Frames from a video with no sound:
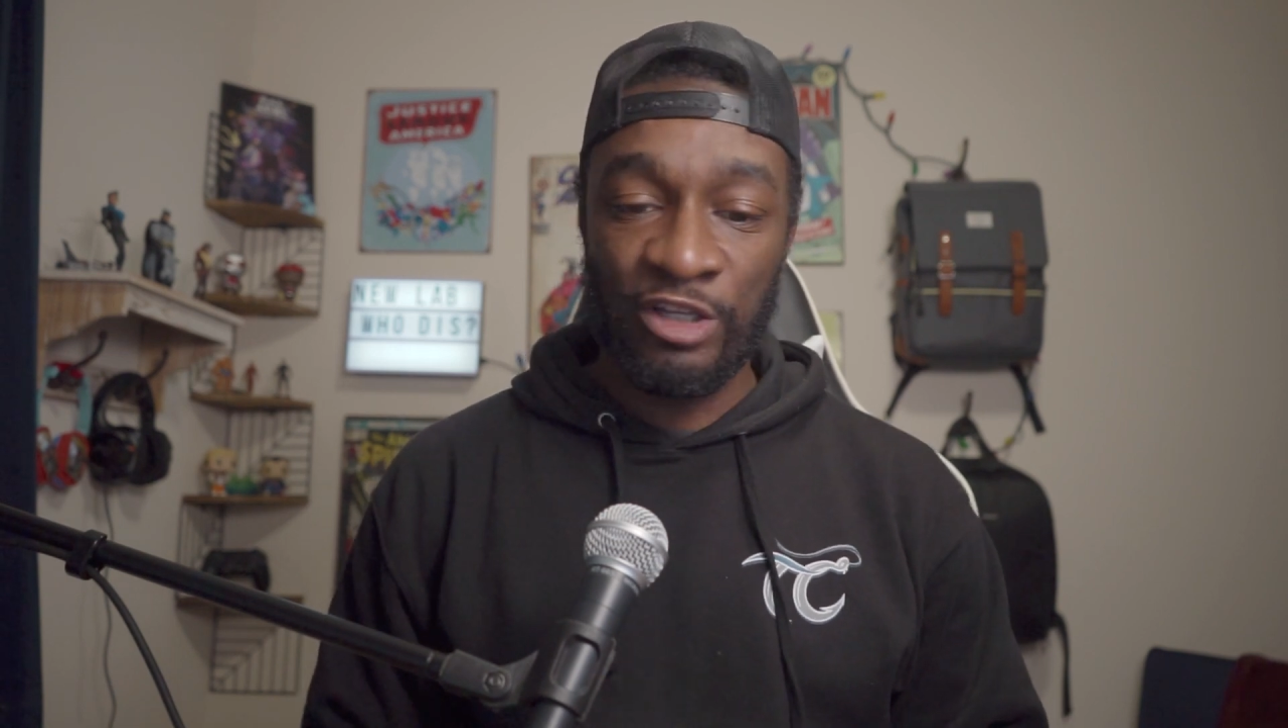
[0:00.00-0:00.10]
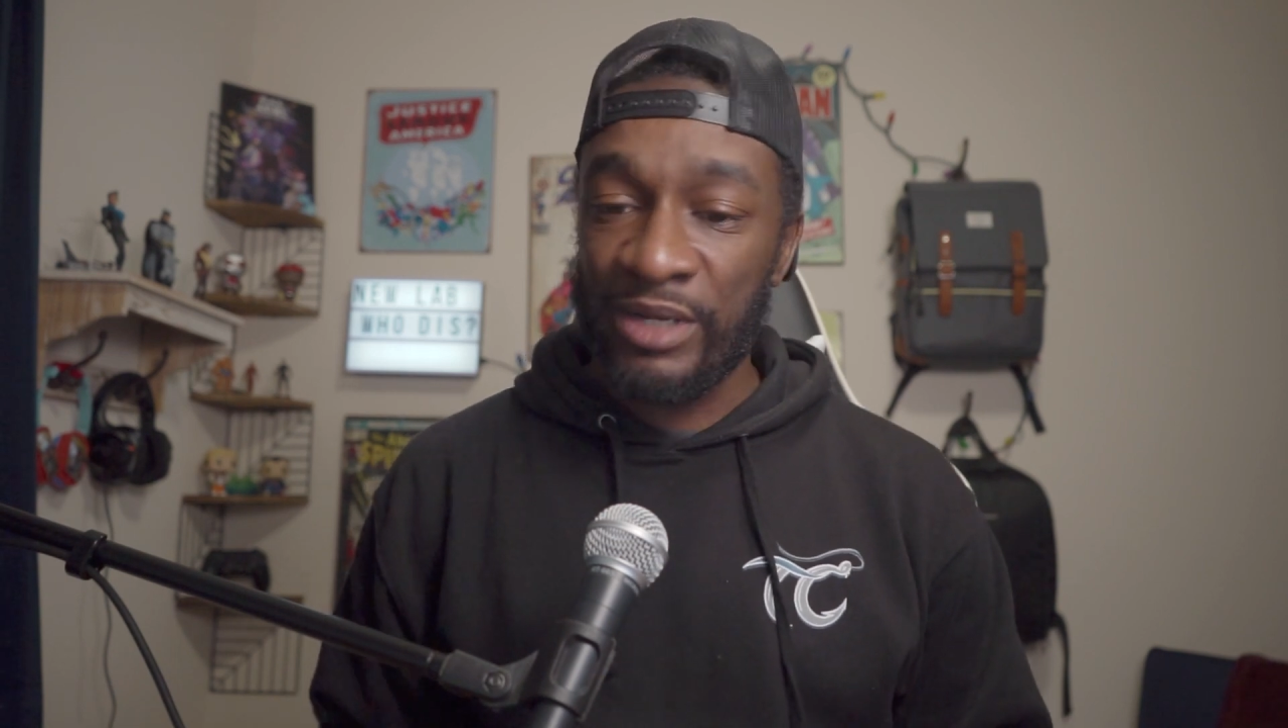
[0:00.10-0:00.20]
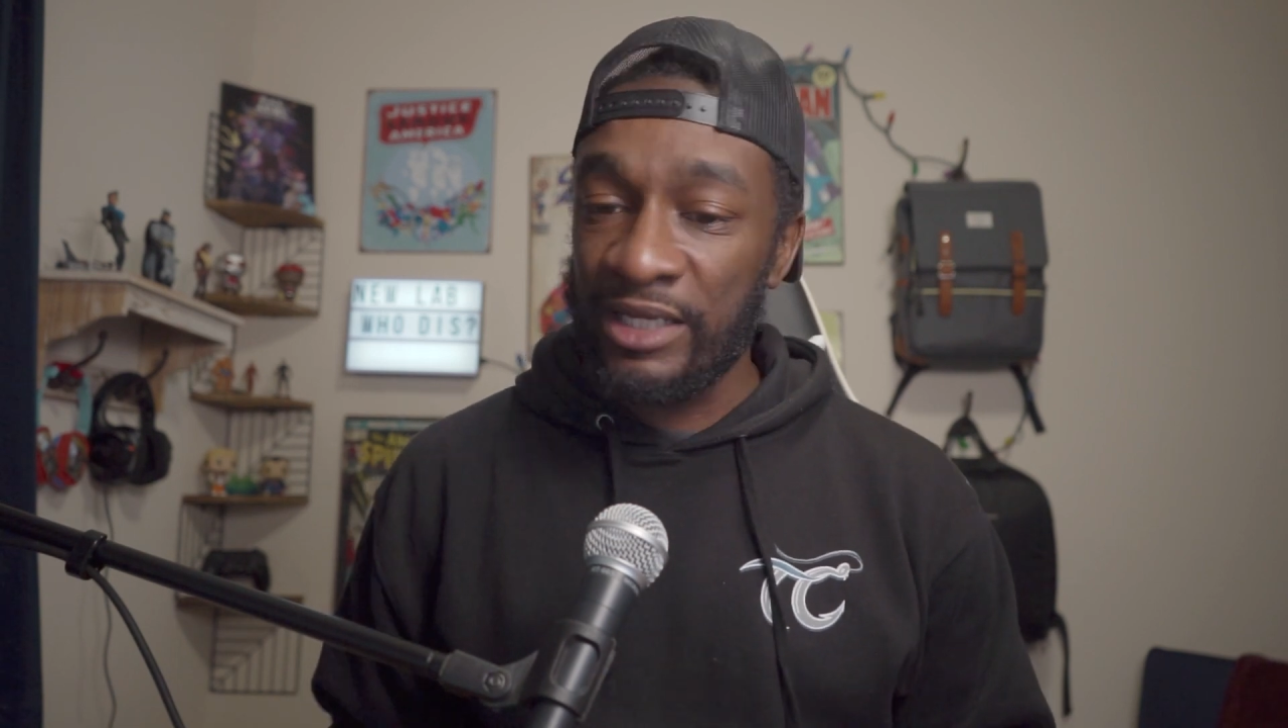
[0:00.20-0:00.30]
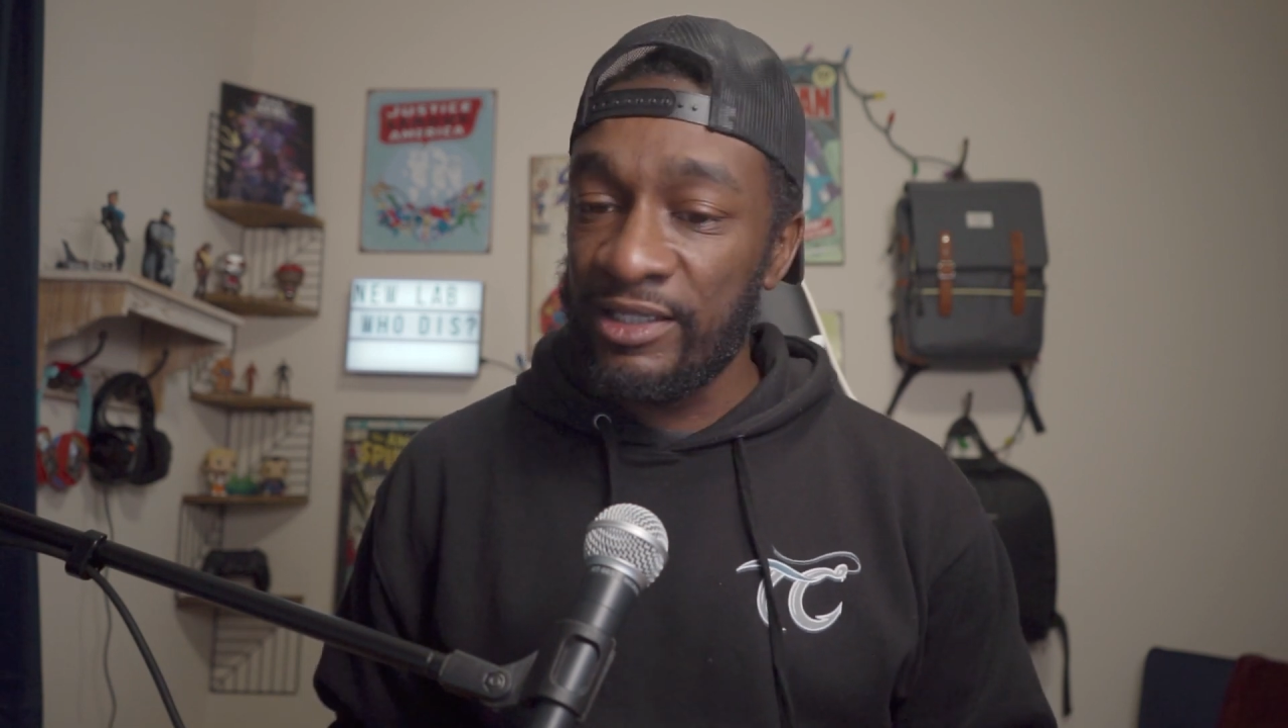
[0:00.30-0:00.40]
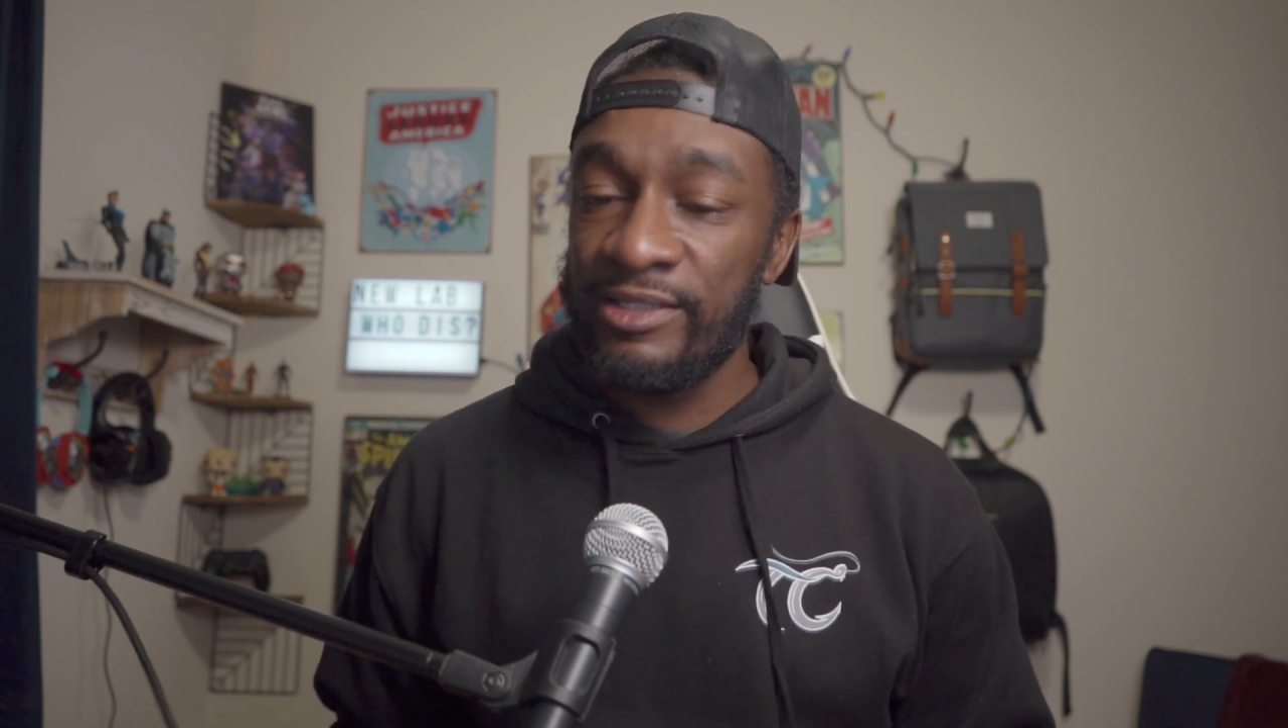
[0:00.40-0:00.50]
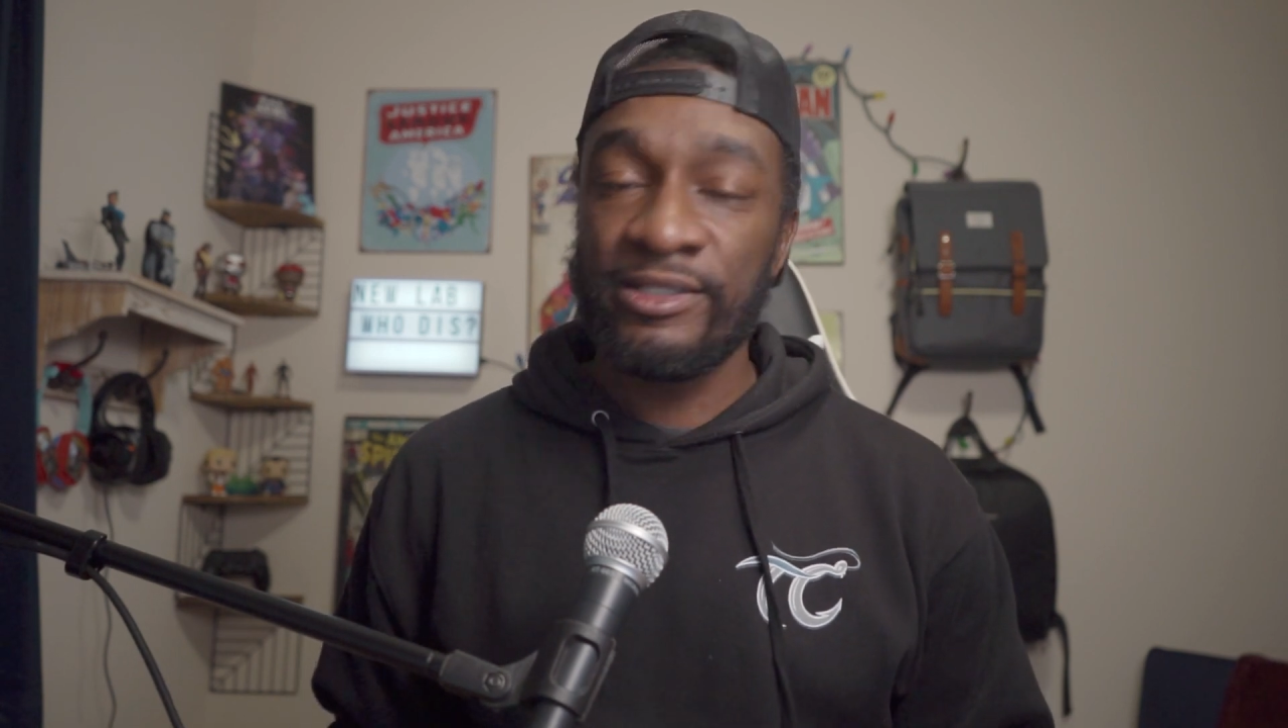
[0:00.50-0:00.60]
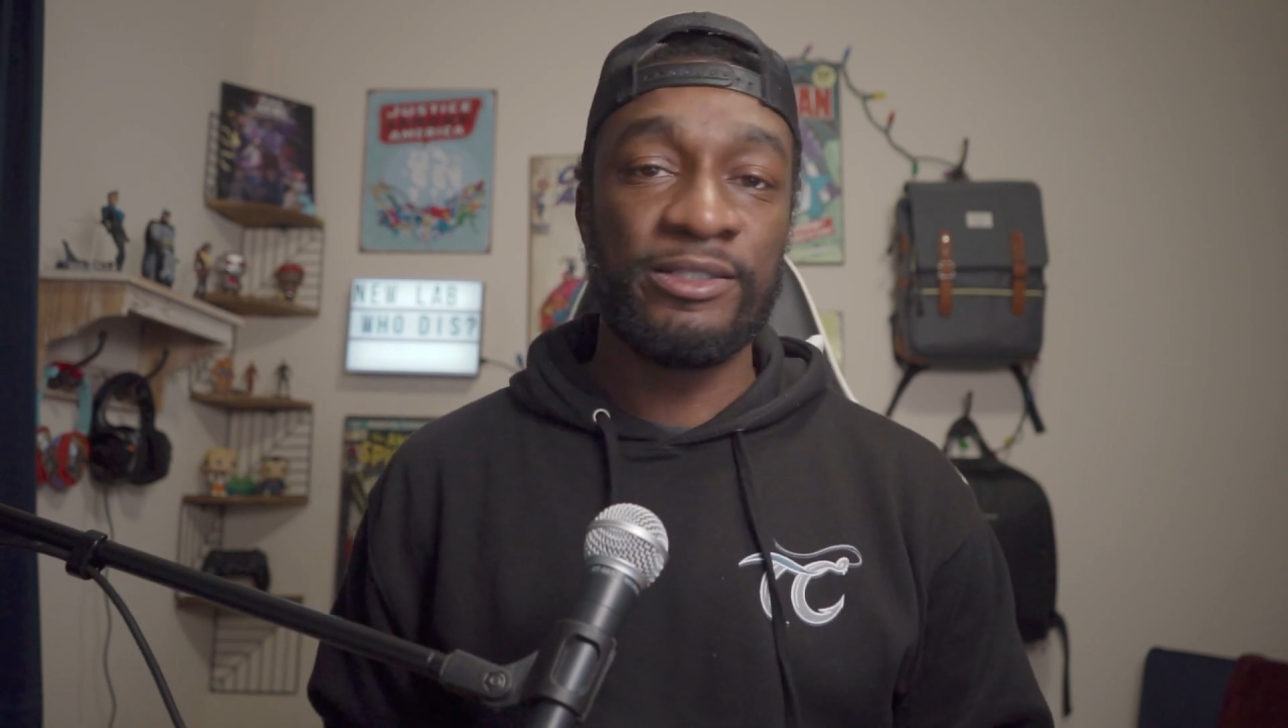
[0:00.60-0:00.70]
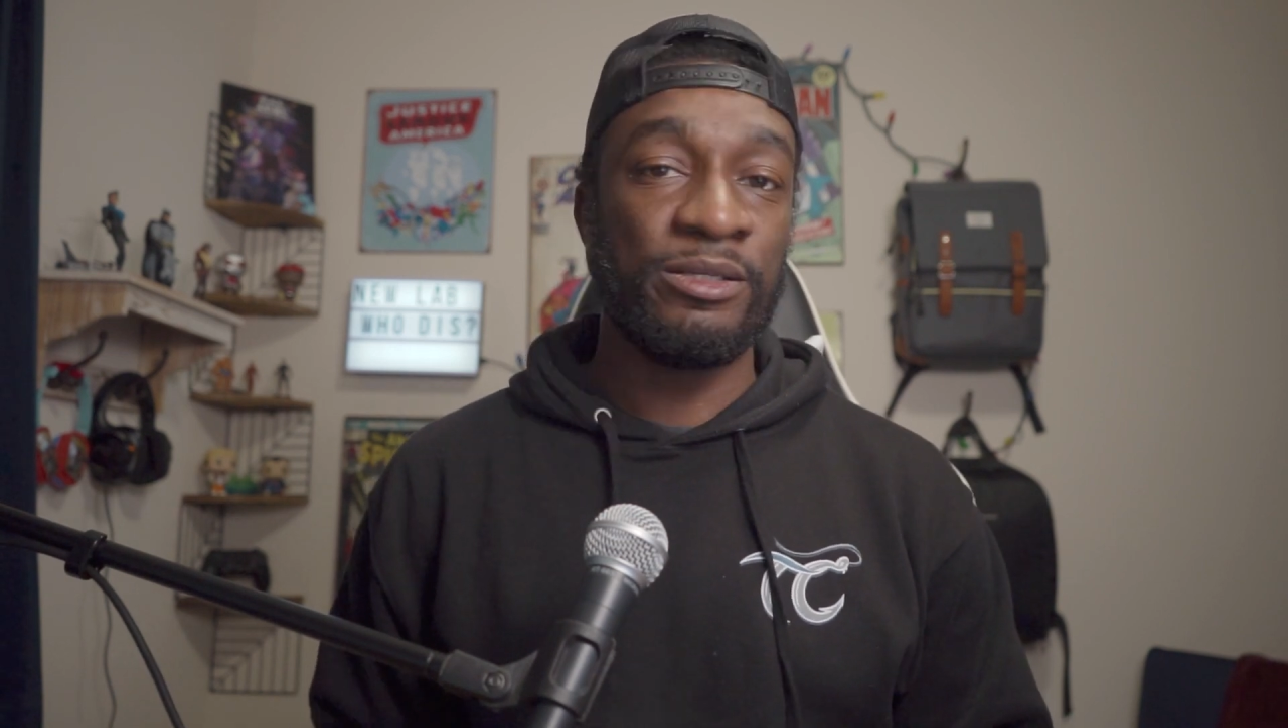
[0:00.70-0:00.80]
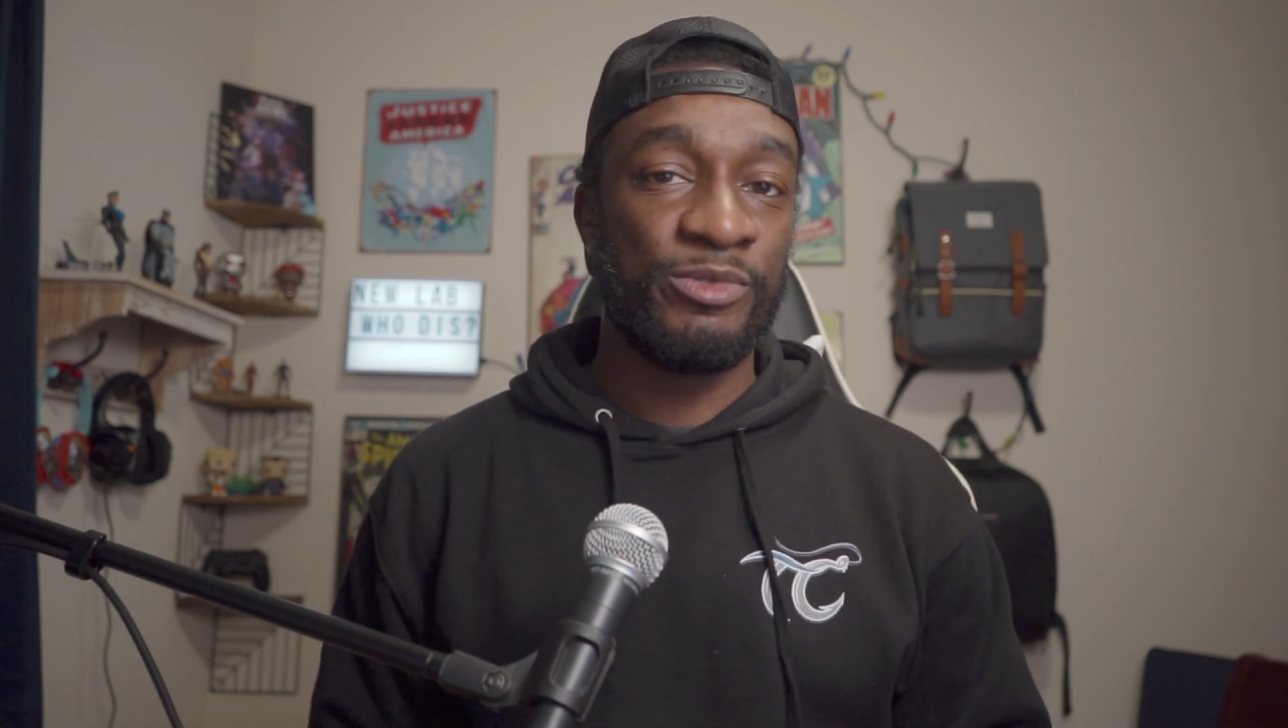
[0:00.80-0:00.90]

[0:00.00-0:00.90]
of my lenses.